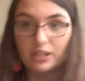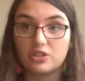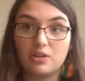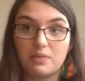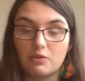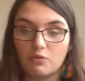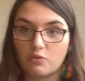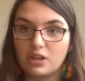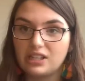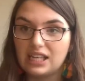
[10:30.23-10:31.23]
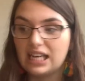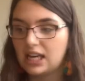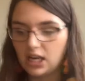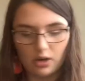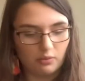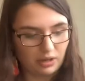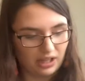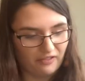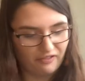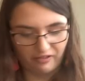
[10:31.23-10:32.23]
should be really, really
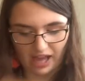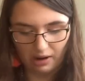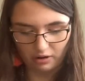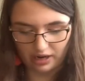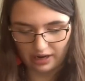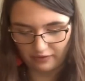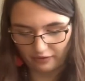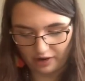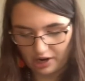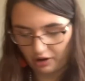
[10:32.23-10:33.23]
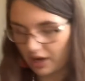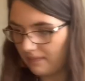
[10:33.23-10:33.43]
flowery and fragrant.